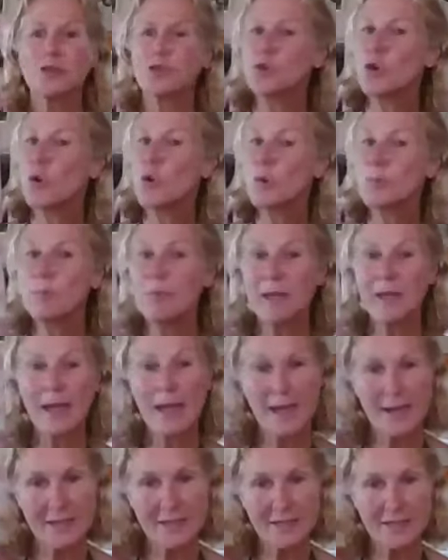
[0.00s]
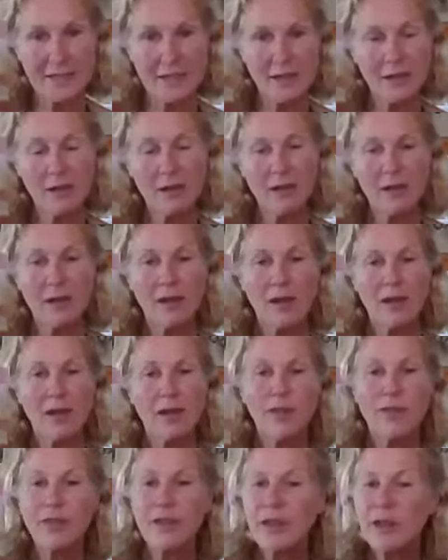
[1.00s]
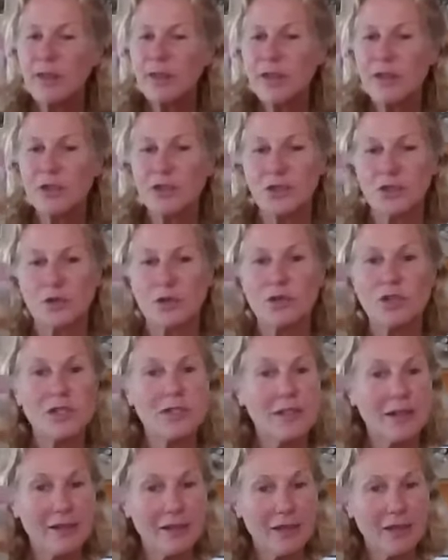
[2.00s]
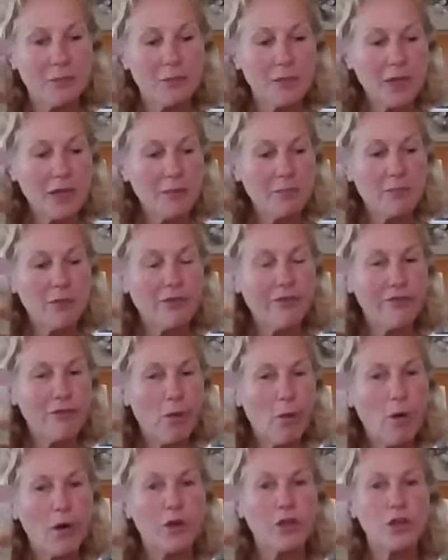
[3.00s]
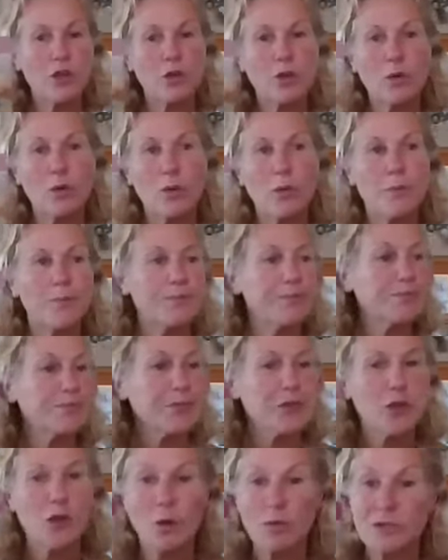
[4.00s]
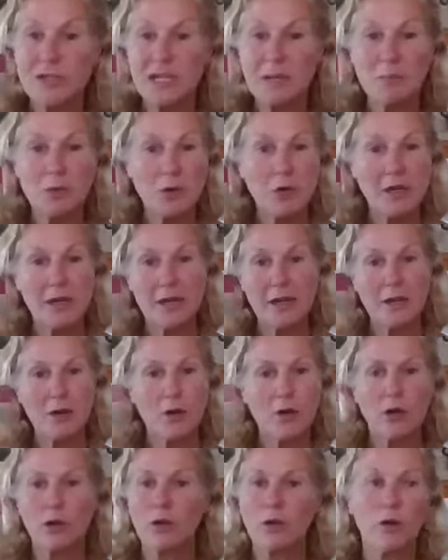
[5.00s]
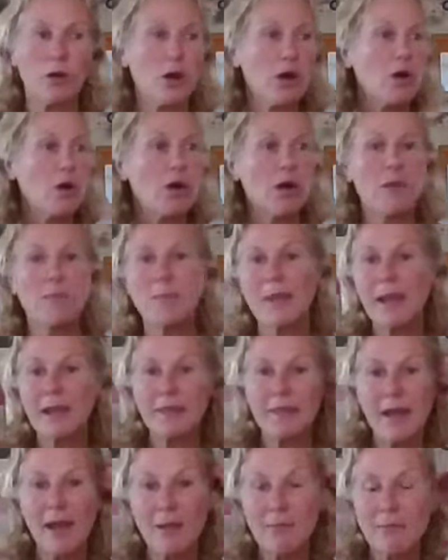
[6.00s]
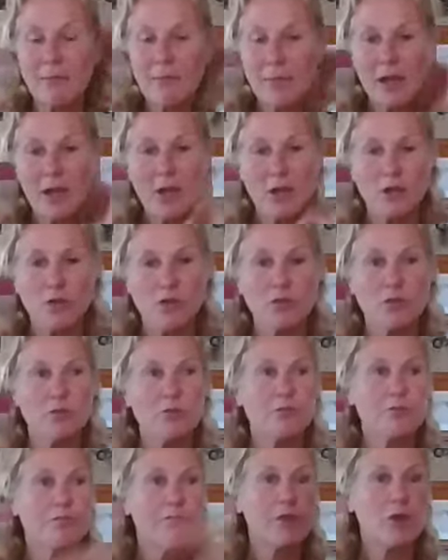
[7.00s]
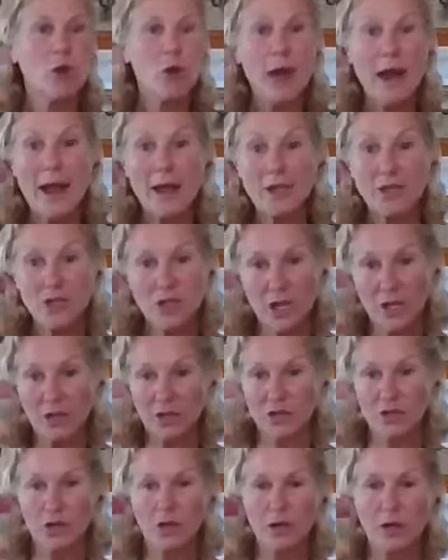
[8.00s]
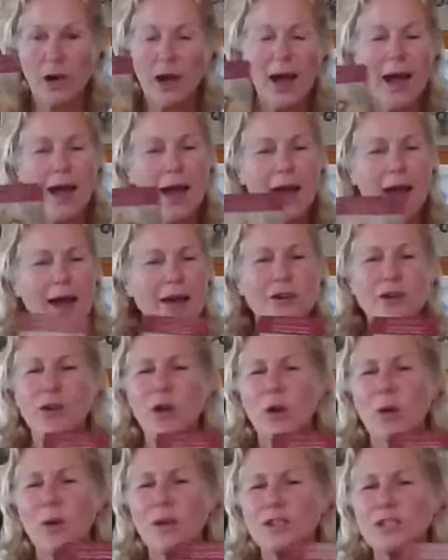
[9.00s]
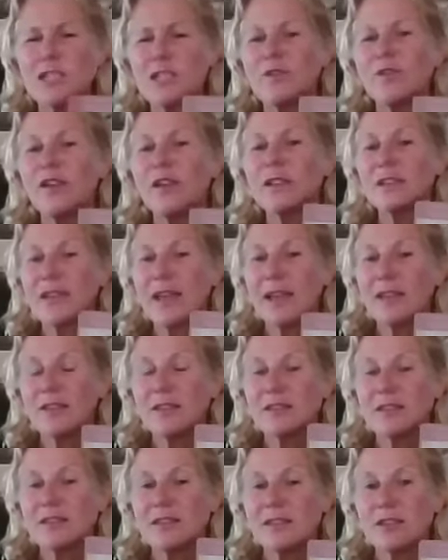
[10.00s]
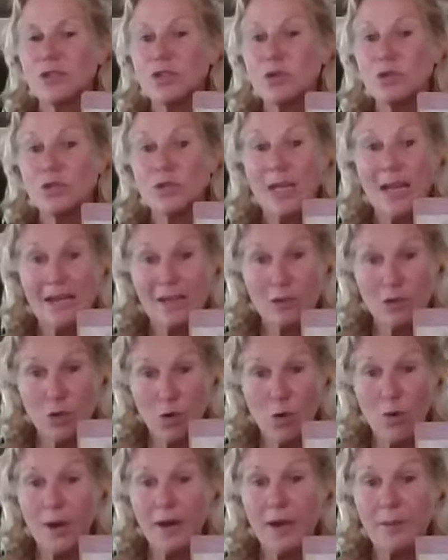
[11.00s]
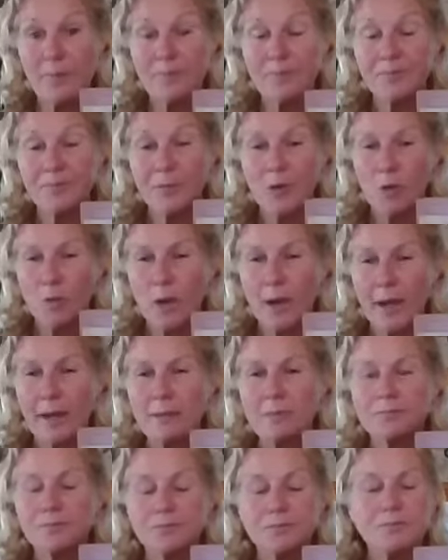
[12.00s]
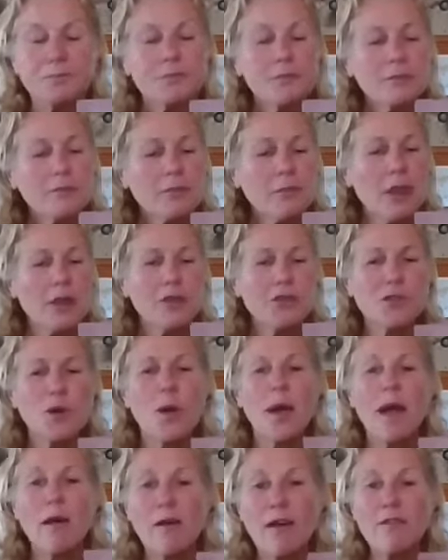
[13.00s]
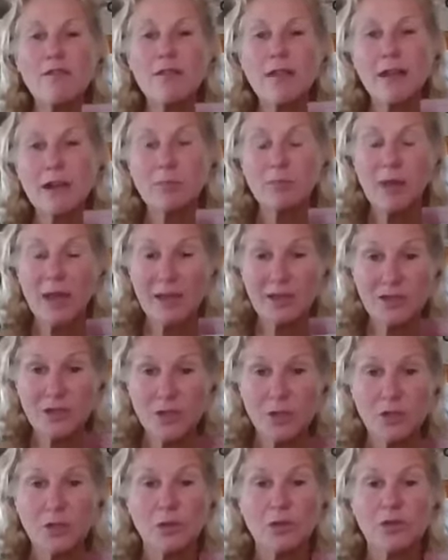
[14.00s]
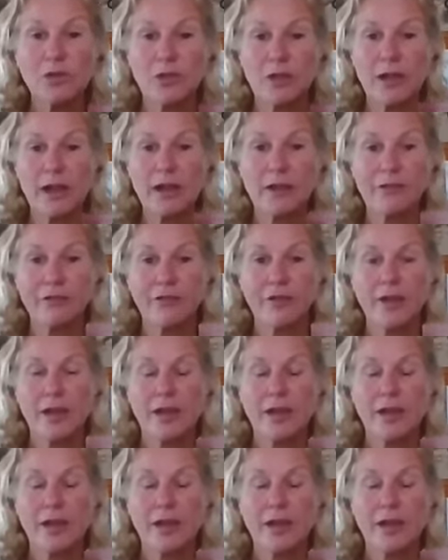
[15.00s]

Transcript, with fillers: don't be hasty. Think things through just a little bit before you go deeper in it, or, or, or make that grand gesture. I, I don't know. It just feels like this is a two-sided coin, right? So however that applies to you in your life,